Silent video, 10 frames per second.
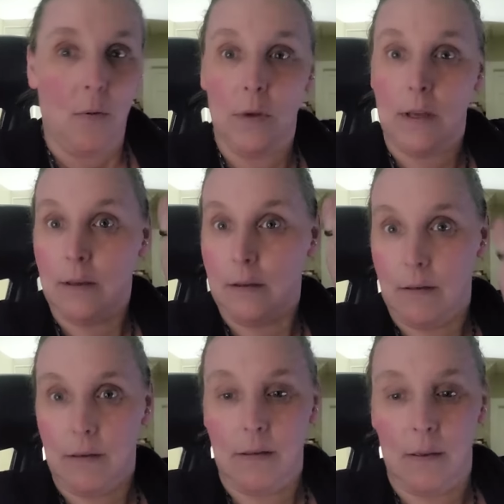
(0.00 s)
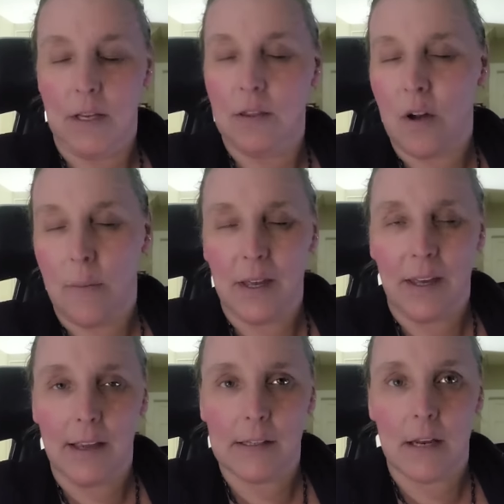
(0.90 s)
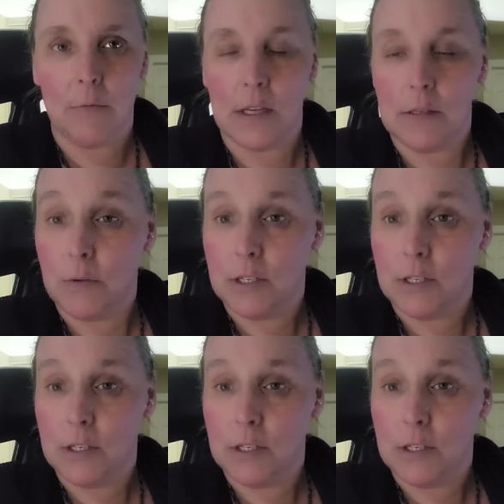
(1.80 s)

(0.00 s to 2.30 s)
We, I mean, they're not big cakes anyways.